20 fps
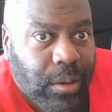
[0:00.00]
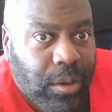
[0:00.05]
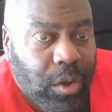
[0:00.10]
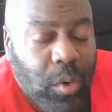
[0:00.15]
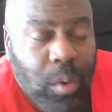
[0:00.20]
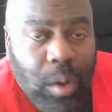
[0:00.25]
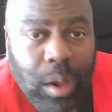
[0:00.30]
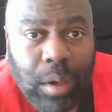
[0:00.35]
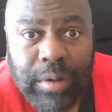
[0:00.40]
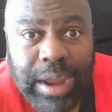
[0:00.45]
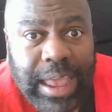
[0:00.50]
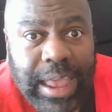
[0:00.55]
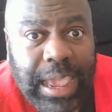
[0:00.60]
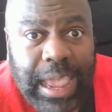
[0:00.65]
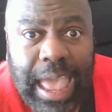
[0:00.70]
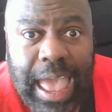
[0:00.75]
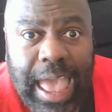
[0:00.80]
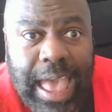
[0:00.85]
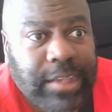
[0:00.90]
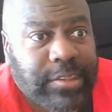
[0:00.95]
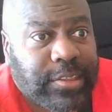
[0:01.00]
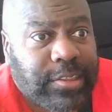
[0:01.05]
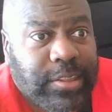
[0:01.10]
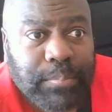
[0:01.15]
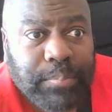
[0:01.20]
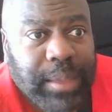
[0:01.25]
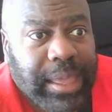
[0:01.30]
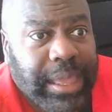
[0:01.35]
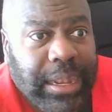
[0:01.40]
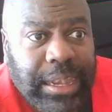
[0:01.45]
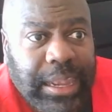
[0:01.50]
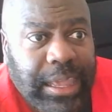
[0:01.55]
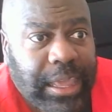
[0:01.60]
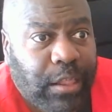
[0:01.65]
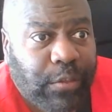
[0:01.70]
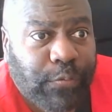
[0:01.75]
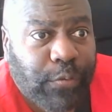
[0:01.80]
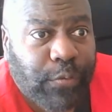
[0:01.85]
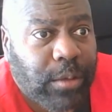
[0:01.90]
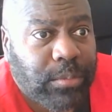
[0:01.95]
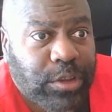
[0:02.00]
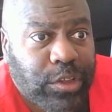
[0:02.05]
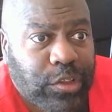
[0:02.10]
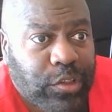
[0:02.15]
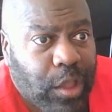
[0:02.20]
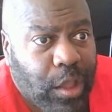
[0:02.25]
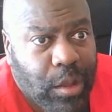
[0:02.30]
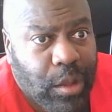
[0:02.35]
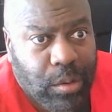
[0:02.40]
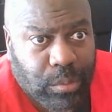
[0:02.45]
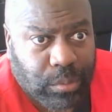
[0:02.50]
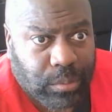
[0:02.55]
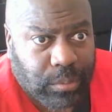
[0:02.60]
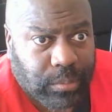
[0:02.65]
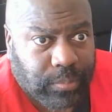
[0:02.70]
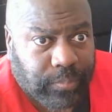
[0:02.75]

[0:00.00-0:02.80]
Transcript: who already has the big deal from DAZN,